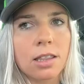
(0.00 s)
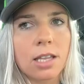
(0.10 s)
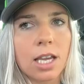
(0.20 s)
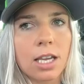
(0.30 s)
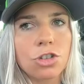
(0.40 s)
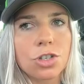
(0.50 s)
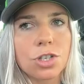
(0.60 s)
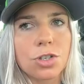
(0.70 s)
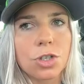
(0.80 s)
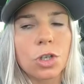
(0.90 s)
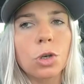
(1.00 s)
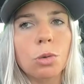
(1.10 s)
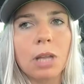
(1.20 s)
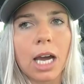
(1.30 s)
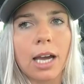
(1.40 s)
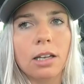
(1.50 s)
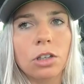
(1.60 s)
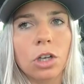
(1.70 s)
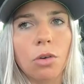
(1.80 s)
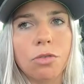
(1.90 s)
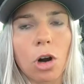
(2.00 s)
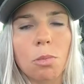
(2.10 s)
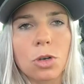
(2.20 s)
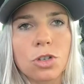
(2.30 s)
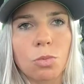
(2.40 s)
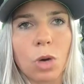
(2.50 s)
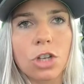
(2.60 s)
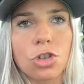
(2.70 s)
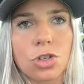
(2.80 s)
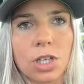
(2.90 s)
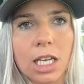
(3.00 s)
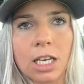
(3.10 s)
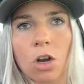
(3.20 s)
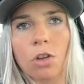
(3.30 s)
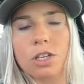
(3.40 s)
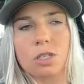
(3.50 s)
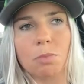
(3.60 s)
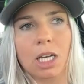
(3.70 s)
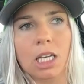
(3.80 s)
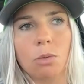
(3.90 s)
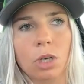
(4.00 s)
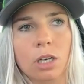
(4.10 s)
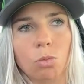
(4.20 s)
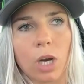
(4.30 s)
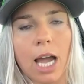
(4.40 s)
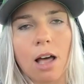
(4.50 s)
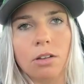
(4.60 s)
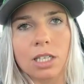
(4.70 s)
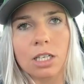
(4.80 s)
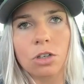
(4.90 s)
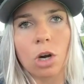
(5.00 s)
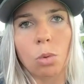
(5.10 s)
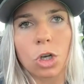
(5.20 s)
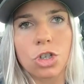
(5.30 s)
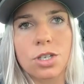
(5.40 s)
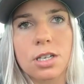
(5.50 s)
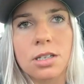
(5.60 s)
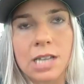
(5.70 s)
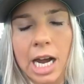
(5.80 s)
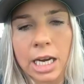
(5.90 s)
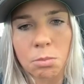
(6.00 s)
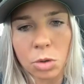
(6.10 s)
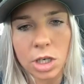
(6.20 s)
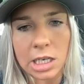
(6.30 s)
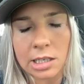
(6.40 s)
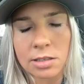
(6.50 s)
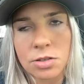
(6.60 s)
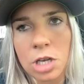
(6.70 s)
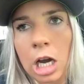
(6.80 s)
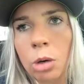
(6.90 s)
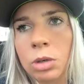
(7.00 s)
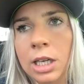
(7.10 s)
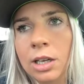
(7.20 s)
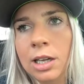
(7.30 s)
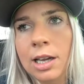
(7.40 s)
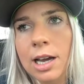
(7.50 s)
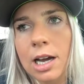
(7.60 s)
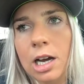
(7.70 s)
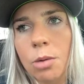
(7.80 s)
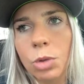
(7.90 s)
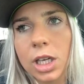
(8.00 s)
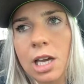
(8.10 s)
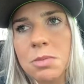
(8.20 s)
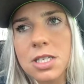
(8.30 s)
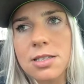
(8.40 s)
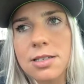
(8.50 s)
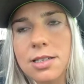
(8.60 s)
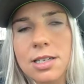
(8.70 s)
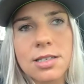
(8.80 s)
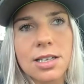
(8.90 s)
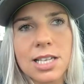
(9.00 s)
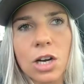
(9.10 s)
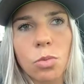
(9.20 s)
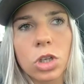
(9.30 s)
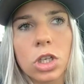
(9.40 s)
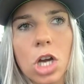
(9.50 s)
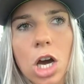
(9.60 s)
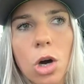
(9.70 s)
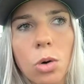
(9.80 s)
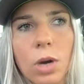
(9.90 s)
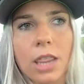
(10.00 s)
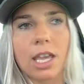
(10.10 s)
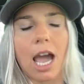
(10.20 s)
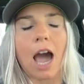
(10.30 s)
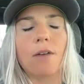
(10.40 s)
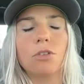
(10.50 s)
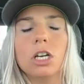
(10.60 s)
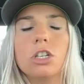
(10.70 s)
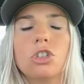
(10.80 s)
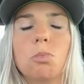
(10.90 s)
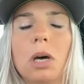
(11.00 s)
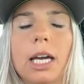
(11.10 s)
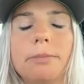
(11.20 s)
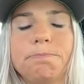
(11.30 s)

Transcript: they just assume that, you know, farmers and ranchers are getting all this money when in reality, you know, we're just a dying breed. And so um, when it comes to statistics, I don't really know the average, but